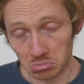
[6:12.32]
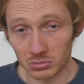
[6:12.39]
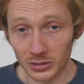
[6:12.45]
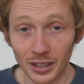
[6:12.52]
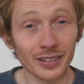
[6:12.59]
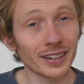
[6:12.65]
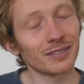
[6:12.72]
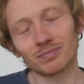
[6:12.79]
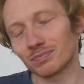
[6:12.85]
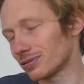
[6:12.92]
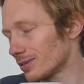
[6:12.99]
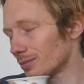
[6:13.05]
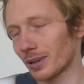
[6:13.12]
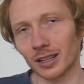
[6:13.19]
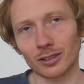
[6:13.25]
see,
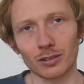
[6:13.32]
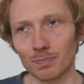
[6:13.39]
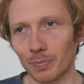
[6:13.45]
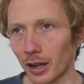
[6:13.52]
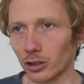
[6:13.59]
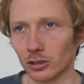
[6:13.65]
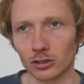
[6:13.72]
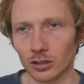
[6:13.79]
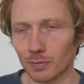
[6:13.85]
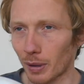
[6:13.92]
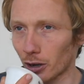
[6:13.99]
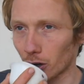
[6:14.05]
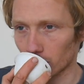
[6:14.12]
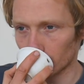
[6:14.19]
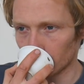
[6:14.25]
man, it's
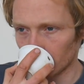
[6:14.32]
better.